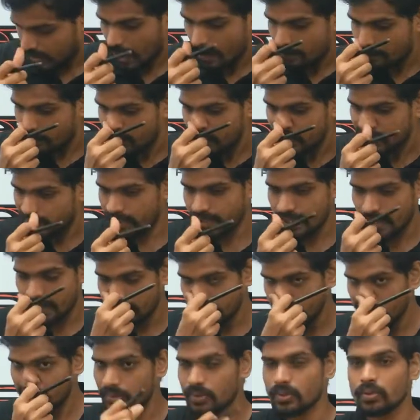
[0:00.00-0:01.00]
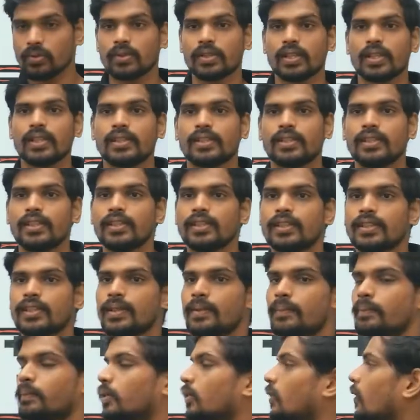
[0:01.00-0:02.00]
Japanese yen uses the
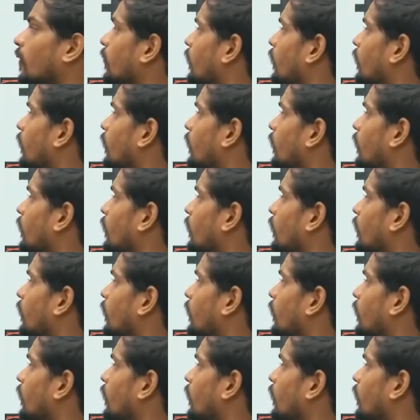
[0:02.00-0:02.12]
symbol